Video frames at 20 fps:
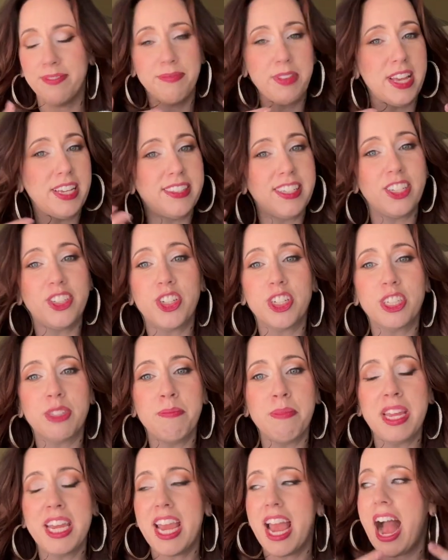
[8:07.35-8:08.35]
Is it just
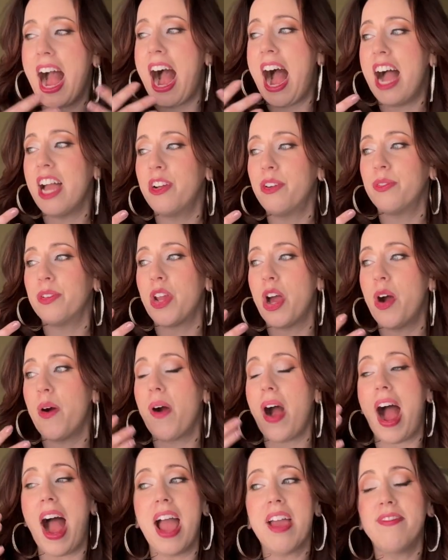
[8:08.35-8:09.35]
me? I don't know.
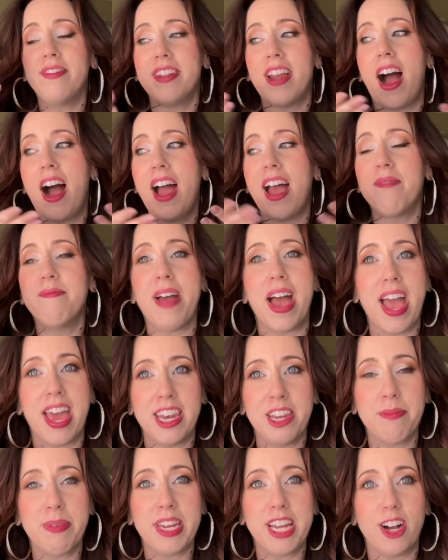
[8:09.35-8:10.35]
I've not met
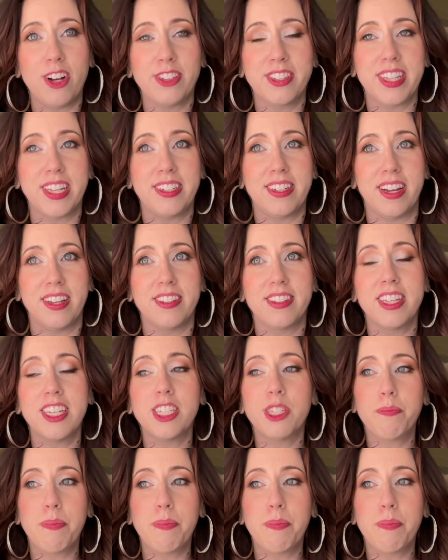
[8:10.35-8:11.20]
anybody else that does this,